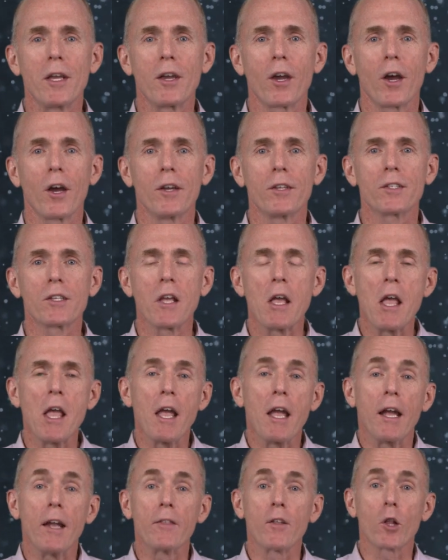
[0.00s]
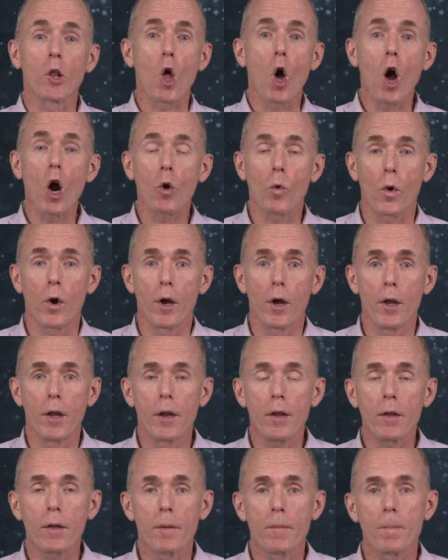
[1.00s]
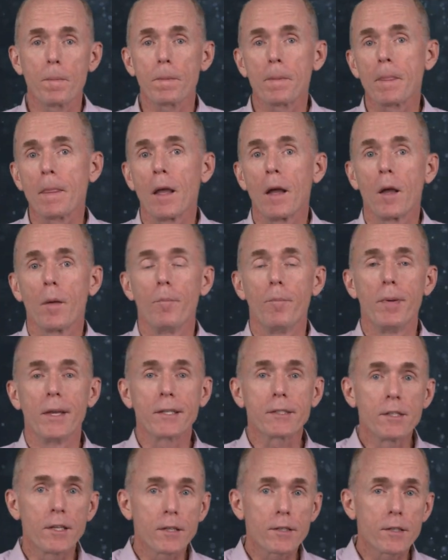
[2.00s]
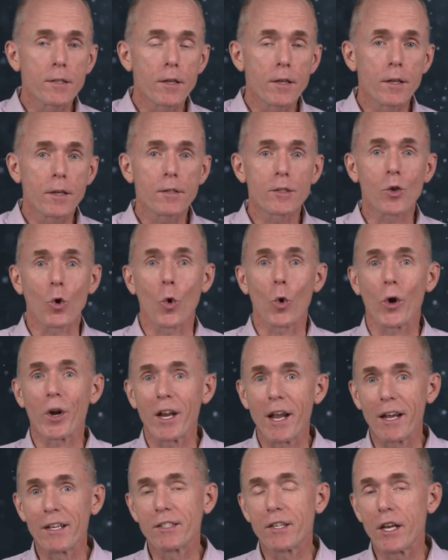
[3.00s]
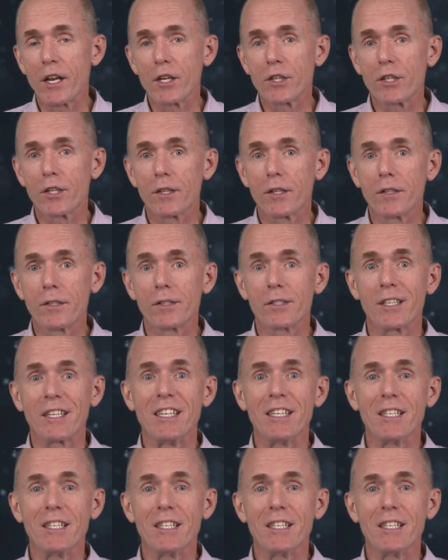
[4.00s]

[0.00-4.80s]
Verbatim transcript: because in the long run, businesses, organizations,